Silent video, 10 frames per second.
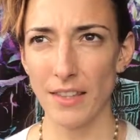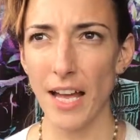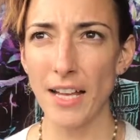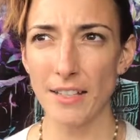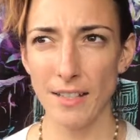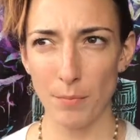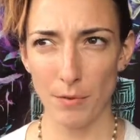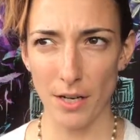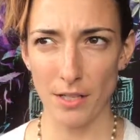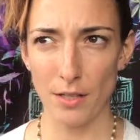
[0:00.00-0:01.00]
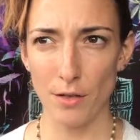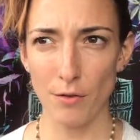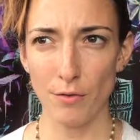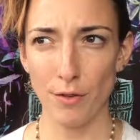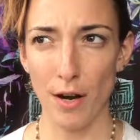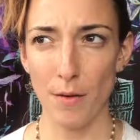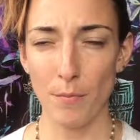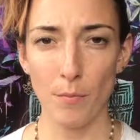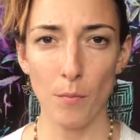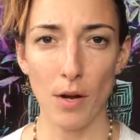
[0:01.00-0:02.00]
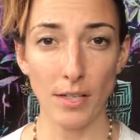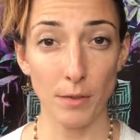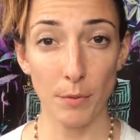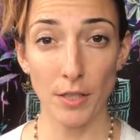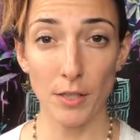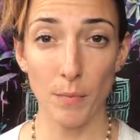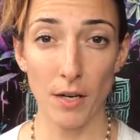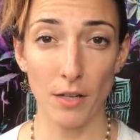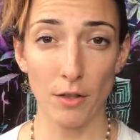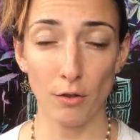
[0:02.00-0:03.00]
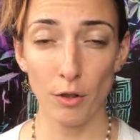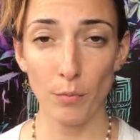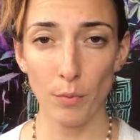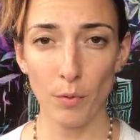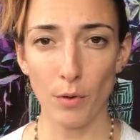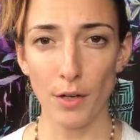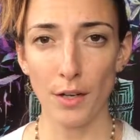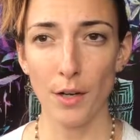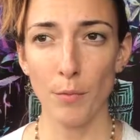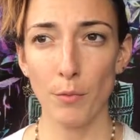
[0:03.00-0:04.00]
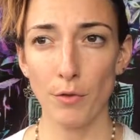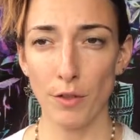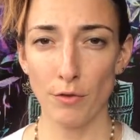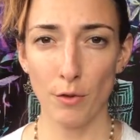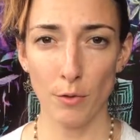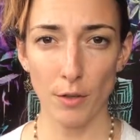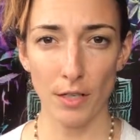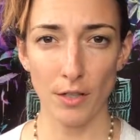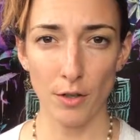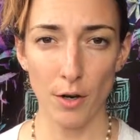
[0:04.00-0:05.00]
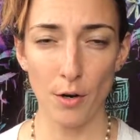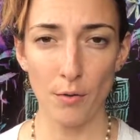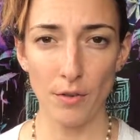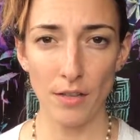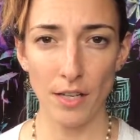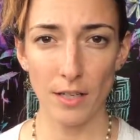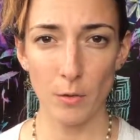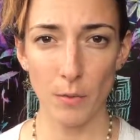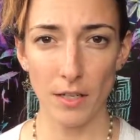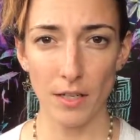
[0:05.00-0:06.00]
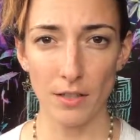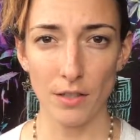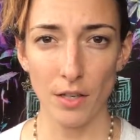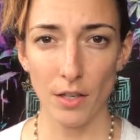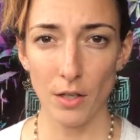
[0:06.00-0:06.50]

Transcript: And that separates you from wanting to participate in the group or moving forward in your own things because